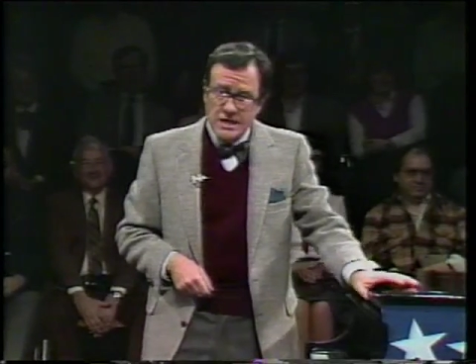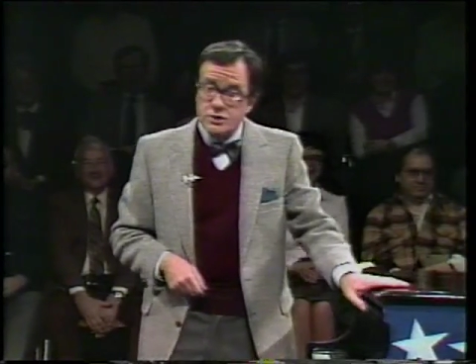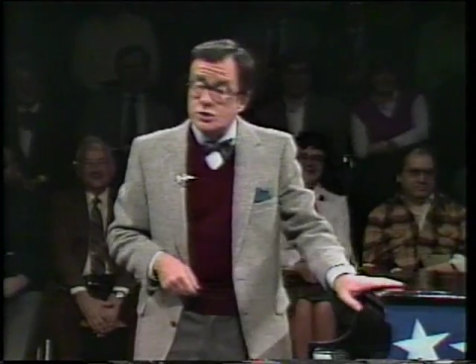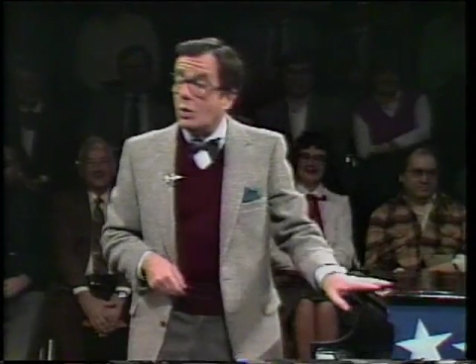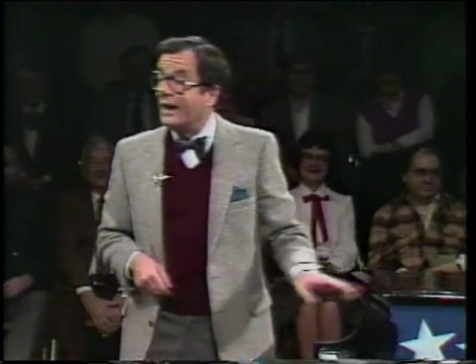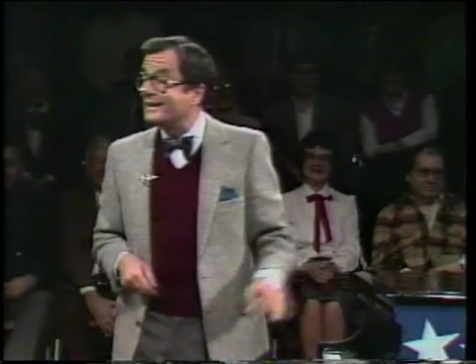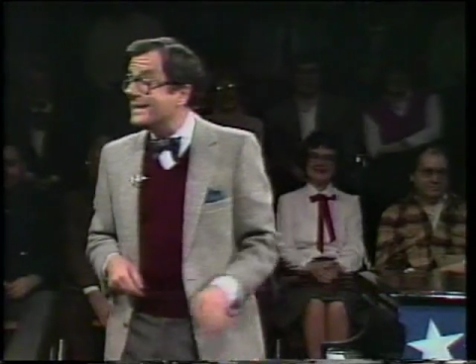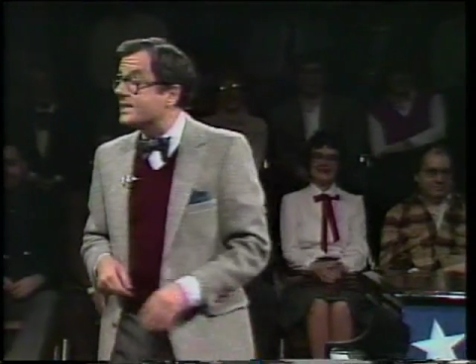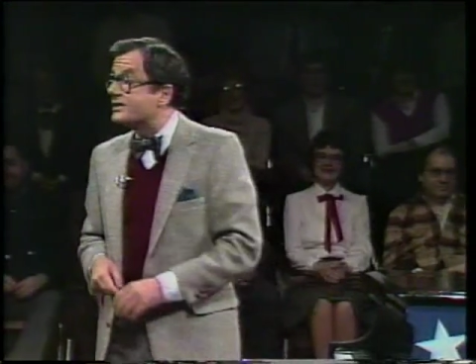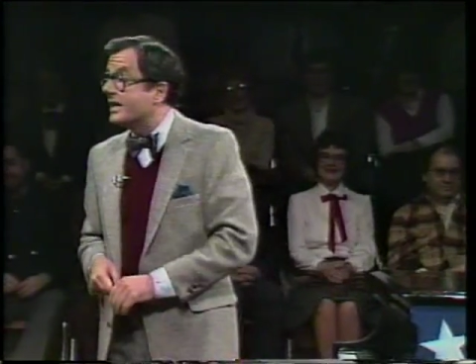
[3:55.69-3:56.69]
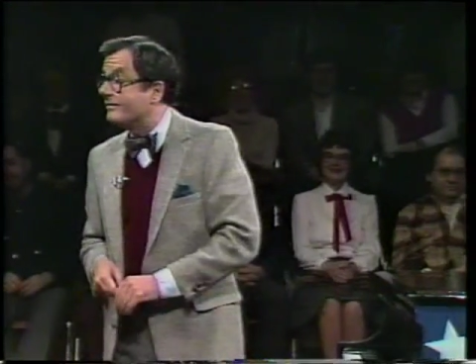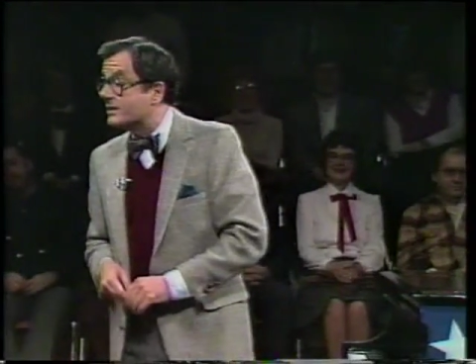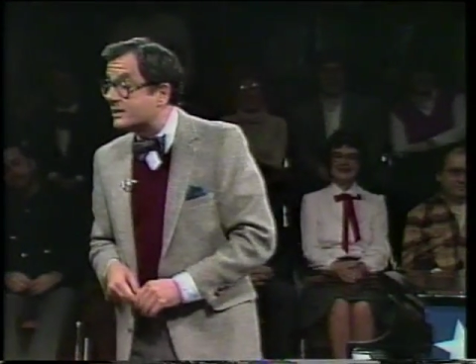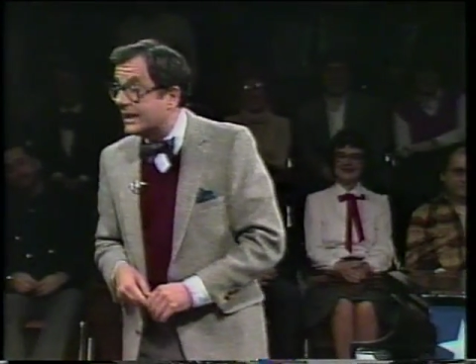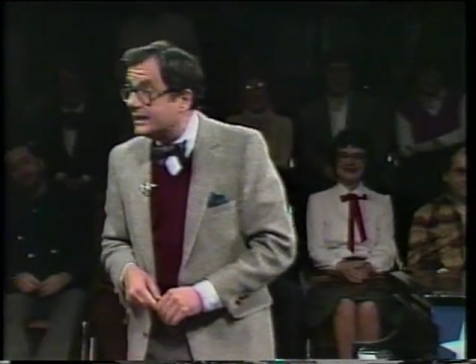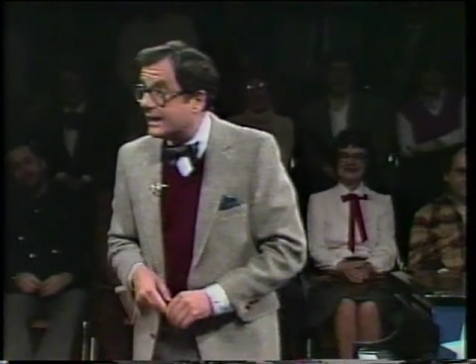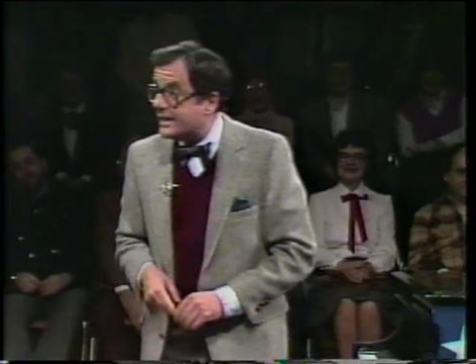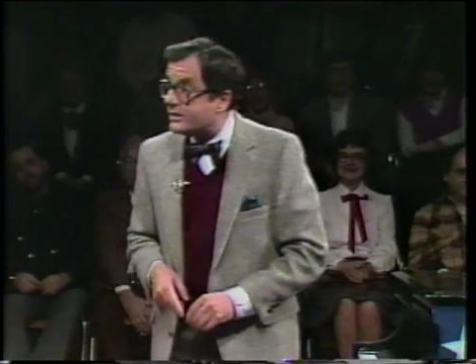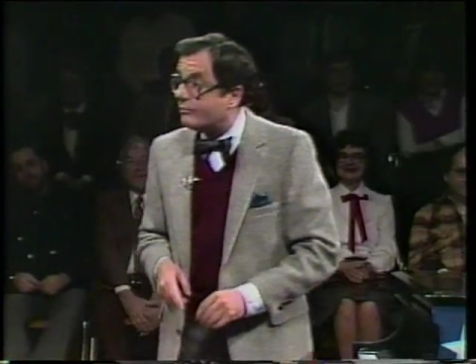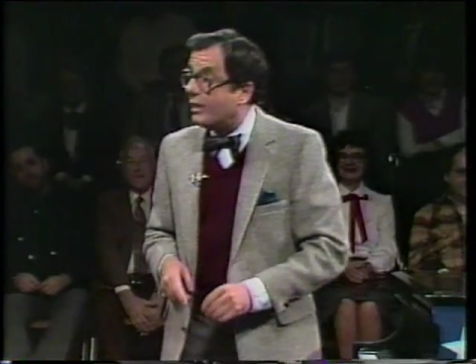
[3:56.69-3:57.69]
So I think it's safe to say that
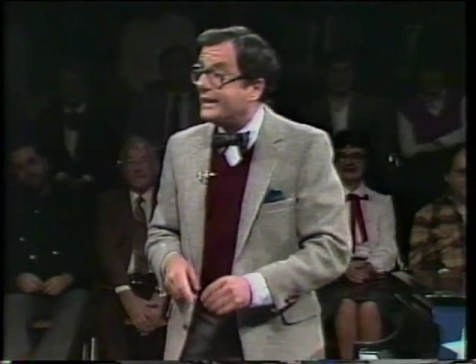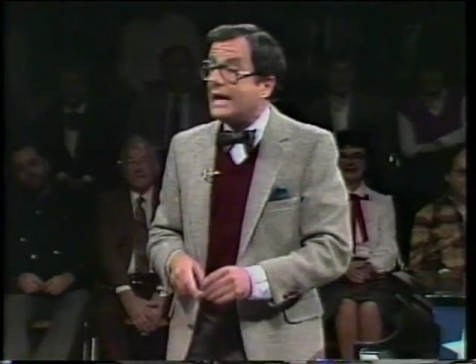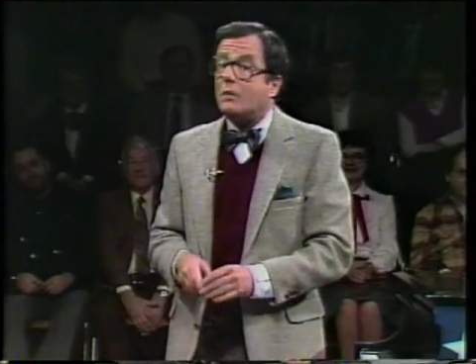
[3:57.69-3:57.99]
as of right now,